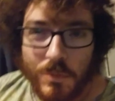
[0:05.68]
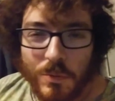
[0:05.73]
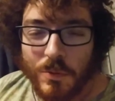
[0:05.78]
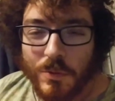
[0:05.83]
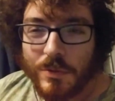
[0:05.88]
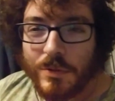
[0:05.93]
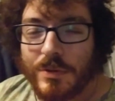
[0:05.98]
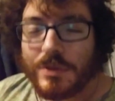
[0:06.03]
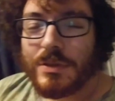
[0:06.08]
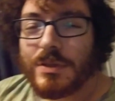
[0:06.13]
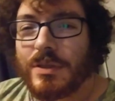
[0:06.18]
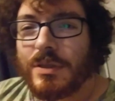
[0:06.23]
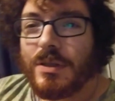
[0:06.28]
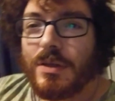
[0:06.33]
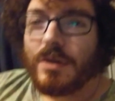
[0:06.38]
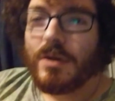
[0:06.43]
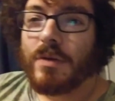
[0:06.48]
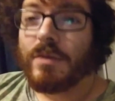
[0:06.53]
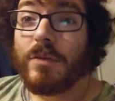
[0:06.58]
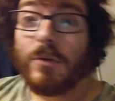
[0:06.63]
Wars
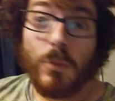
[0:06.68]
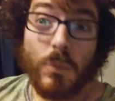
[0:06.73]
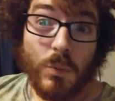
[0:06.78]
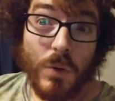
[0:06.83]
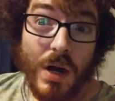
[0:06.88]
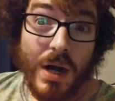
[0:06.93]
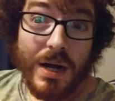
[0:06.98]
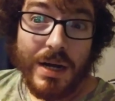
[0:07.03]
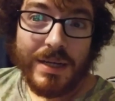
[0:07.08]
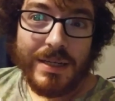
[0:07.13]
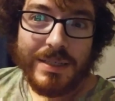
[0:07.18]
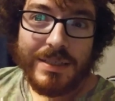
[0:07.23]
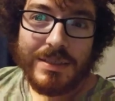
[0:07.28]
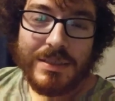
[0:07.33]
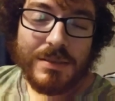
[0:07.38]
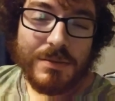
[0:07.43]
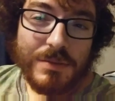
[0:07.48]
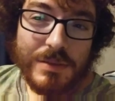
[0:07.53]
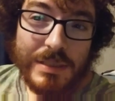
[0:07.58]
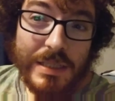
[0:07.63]
The Rise
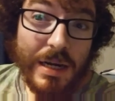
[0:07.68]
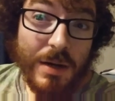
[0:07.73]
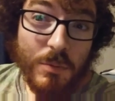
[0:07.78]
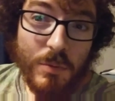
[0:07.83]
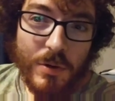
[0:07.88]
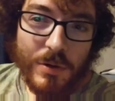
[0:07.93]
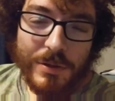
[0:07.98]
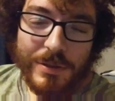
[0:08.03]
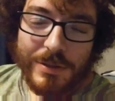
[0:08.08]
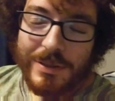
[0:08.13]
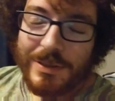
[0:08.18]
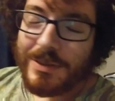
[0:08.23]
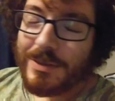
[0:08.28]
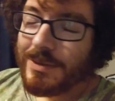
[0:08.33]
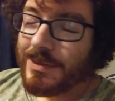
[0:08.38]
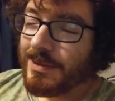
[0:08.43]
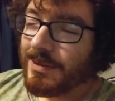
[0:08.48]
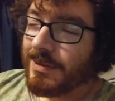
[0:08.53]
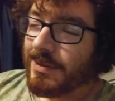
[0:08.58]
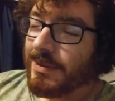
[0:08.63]
of Skywalker.
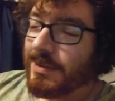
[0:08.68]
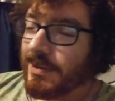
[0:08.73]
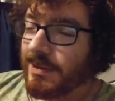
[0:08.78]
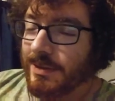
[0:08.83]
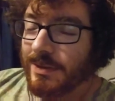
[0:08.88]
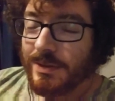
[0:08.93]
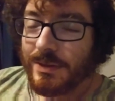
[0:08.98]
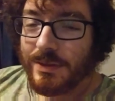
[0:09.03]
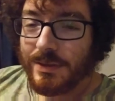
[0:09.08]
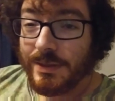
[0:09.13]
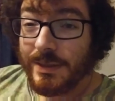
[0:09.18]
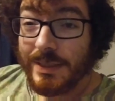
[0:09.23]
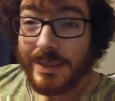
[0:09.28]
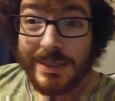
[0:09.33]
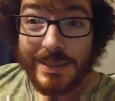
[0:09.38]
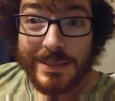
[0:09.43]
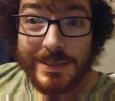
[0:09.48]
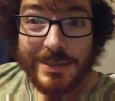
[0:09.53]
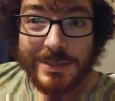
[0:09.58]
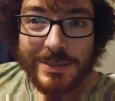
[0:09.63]

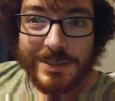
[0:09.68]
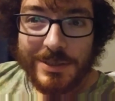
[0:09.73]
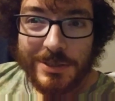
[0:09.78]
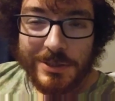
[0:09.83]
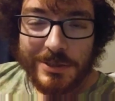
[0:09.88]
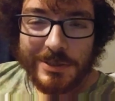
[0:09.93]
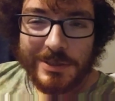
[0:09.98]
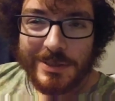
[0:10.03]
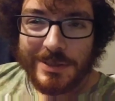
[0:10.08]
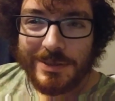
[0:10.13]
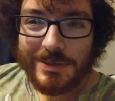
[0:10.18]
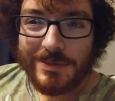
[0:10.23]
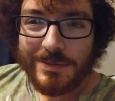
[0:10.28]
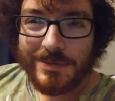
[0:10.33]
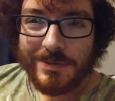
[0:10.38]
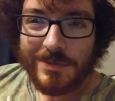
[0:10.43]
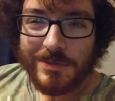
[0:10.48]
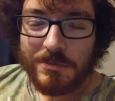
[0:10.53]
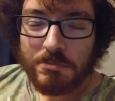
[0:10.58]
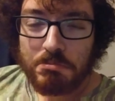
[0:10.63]
Is it good?
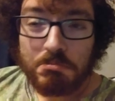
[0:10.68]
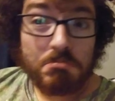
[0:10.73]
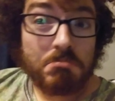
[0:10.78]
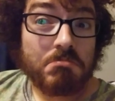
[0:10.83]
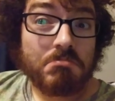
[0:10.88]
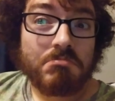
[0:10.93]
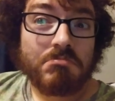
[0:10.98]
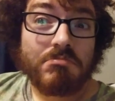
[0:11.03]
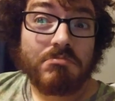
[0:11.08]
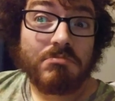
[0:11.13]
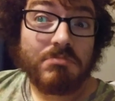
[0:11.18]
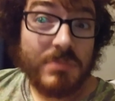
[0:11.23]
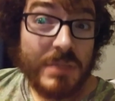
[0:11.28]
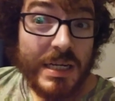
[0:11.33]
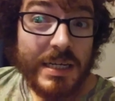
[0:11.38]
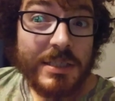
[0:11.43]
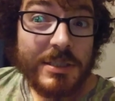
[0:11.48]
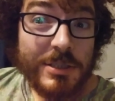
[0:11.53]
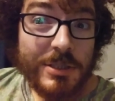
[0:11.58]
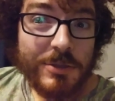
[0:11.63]
That
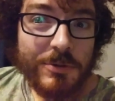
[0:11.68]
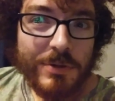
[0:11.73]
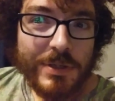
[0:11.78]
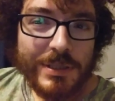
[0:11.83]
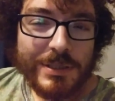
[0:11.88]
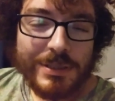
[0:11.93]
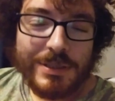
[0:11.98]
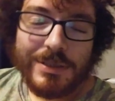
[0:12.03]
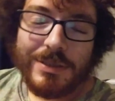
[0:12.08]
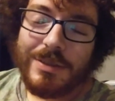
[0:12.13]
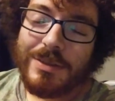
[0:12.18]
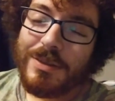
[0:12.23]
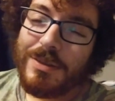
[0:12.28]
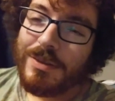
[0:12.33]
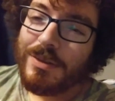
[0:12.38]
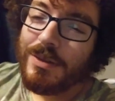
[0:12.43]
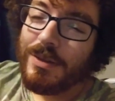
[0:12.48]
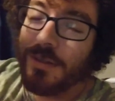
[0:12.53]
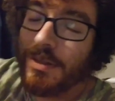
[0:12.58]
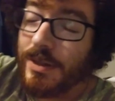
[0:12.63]
is the question.
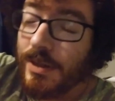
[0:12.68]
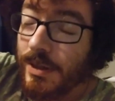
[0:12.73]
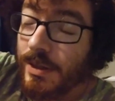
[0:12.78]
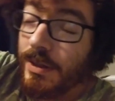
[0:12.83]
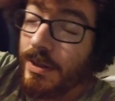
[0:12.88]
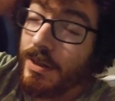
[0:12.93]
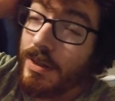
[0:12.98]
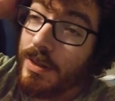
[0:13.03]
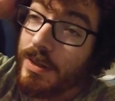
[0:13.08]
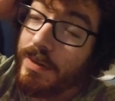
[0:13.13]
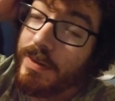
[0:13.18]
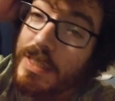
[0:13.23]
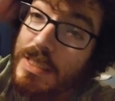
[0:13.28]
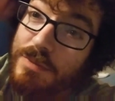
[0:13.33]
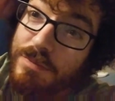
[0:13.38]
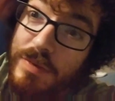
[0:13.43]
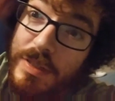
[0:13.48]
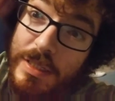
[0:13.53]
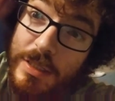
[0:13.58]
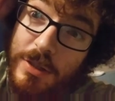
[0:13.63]
This
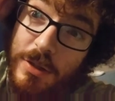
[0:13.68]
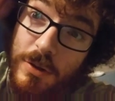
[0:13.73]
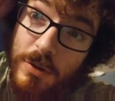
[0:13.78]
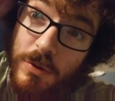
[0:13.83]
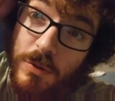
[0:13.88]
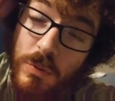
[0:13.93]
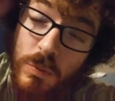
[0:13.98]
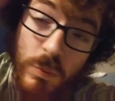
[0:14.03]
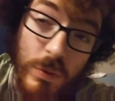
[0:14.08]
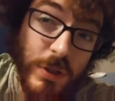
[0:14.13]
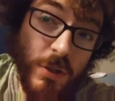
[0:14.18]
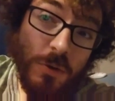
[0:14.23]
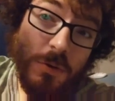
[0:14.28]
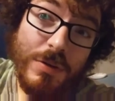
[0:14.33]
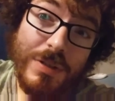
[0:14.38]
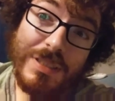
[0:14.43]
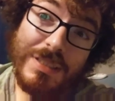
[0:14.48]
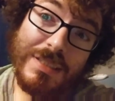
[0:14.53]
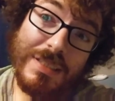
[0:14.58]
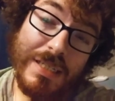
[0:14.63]
video will
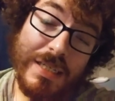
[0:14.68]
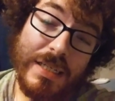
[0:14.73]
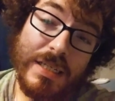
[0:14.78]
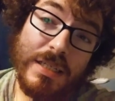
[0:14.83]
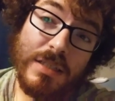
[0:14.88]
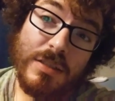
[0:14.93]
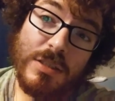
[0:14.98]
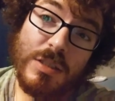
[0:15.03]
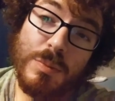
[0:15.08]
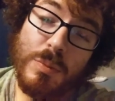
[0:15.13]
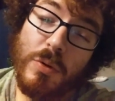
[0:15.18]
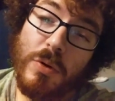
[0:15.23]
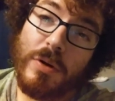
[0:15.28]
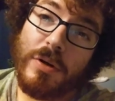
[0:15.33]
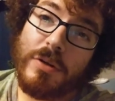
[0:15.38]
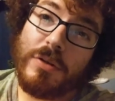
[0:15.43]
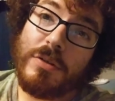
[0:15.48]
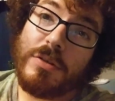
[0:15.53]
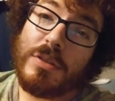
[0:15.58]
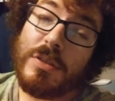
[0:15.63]
contain
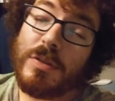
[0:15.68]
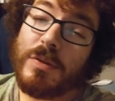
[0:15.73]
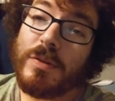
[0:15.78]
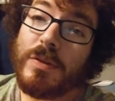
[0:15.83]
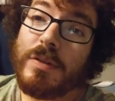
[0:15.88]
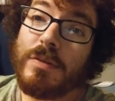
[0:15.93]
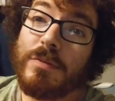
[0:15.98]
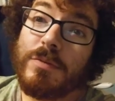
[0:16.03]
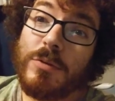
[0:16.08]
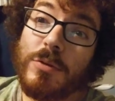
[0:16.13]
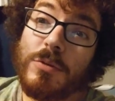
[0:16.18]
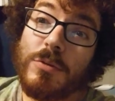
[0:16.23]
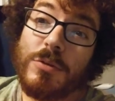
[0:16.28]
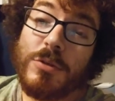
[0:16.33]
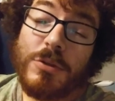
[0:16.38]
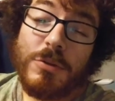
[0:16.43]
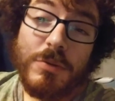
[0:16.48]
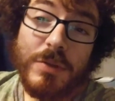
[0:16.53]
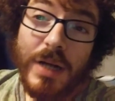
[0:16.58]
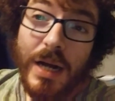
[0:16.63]
spoilers, so if you
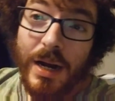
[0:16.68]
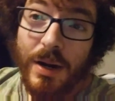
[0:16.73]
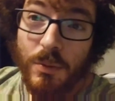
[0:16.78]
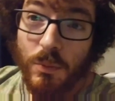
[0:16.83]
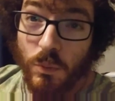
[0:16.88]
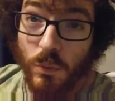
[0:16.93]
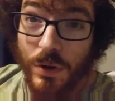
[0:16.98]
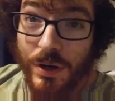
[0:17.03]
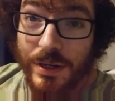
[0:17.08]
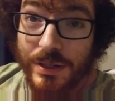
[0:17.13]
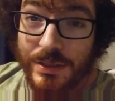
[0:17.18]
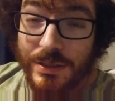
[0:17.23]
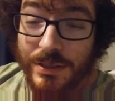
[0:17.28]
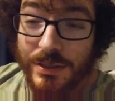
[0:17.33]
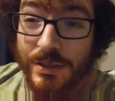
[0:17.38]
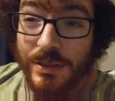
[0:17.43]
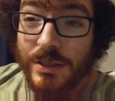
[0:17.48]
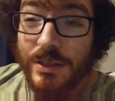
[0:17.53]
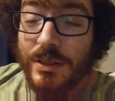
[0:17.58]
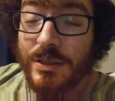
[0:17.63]
do not want
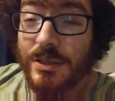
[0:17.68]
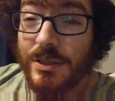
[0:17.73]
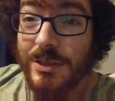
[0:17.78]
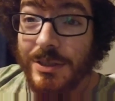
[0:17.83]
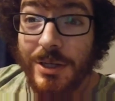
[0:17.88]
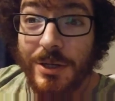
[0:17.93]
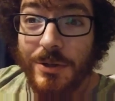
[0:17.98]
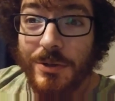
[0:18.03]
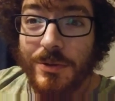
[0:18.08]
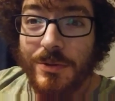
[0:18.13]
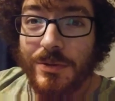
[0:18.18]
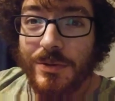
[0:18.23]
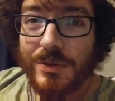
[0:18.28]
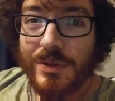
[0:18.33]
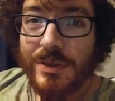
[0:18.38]
to know,